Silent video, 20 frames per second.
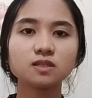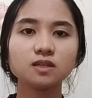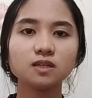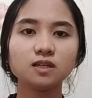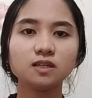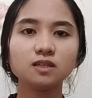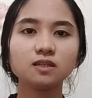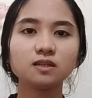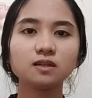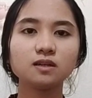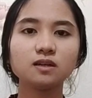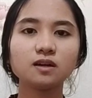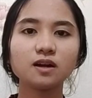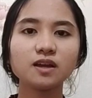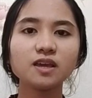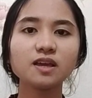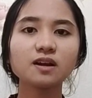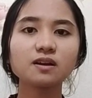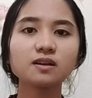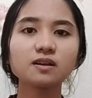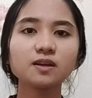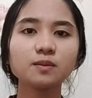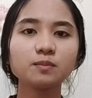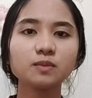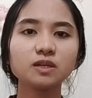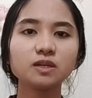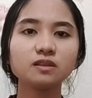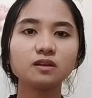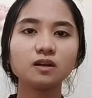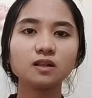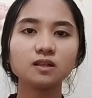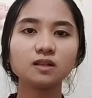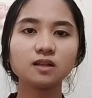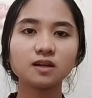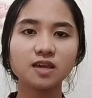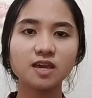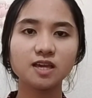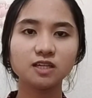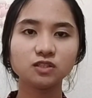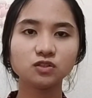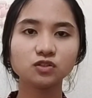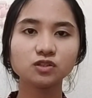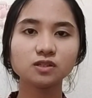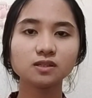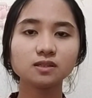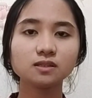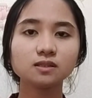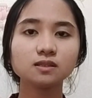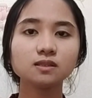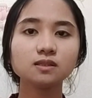in the early Middle Age.